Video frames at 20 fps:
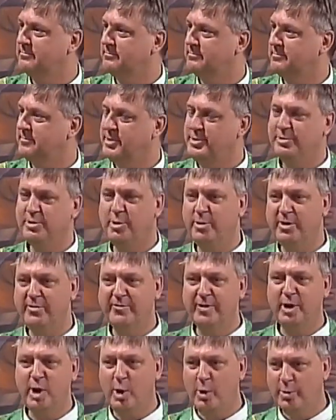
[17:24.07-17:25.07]
You don't
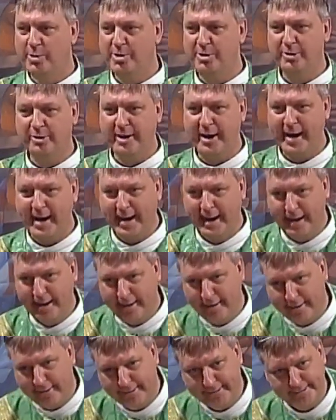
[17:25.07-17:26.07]
even own your
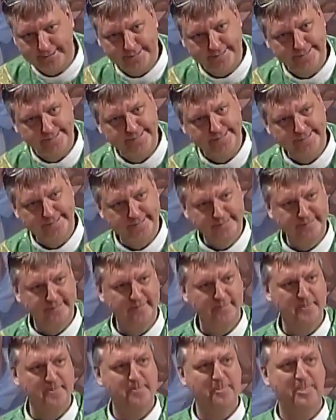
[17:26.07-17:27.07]
hair.
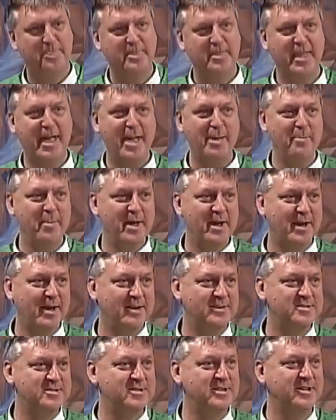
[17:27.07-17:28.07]
Can't make a
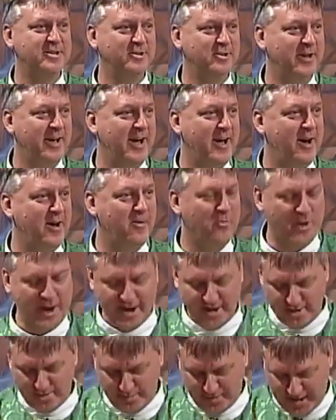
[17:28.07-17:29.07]
single hair white
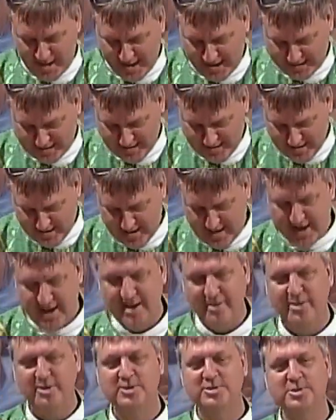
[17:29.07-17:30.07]
or black.
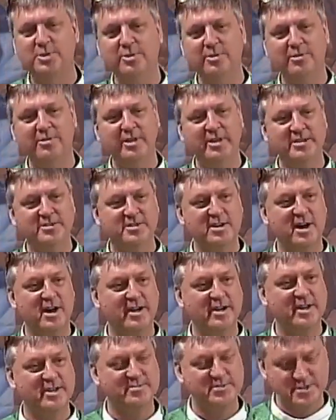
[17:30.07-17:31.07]
There are certain things
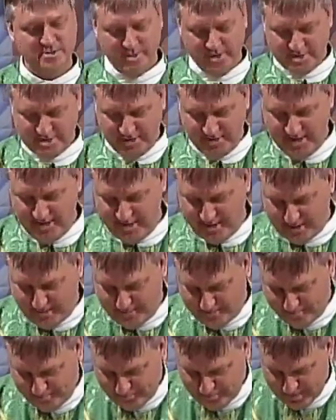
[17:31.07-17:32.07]
God gives to us, and
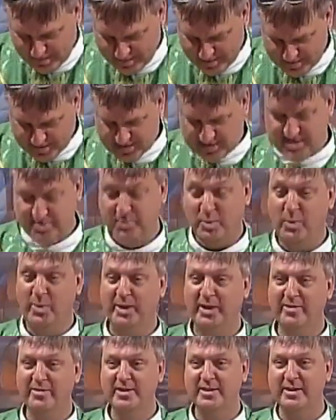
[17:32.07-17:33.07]
here, this is a point,
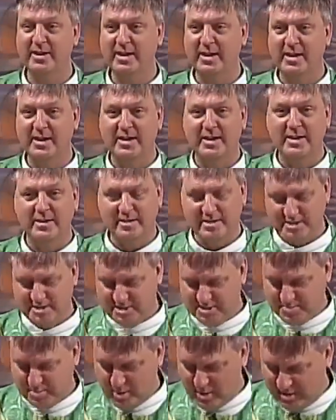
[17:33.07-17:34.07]
and this is
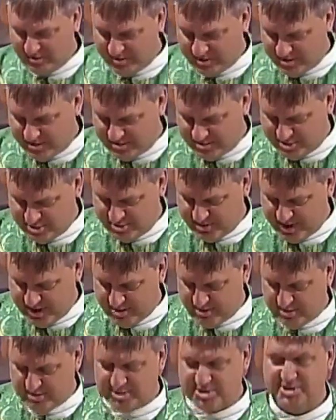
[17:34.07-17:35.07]
part of the
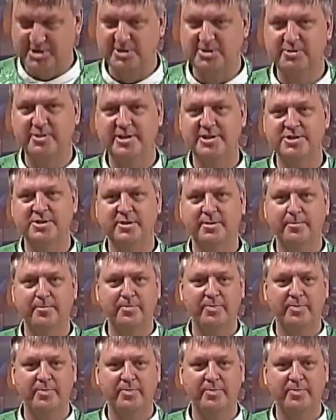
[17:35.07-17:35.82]
Judeo-Christian tradition.